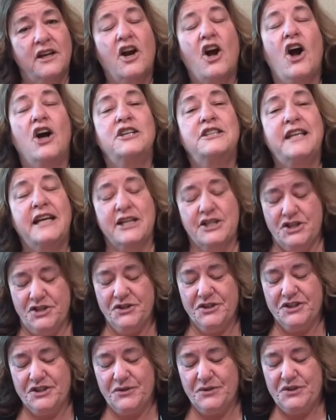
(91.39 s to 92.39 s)
Contact
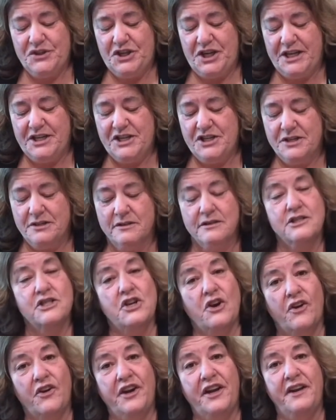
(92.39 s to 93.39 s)
your association
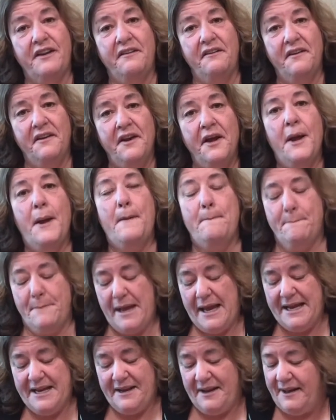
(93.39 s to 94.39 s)
starting
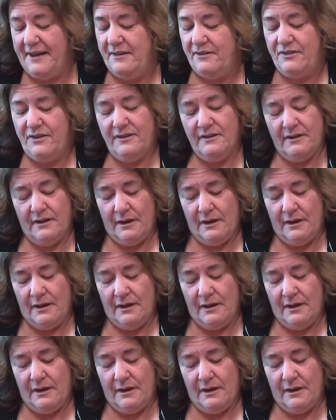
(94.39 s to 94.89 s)
May 9th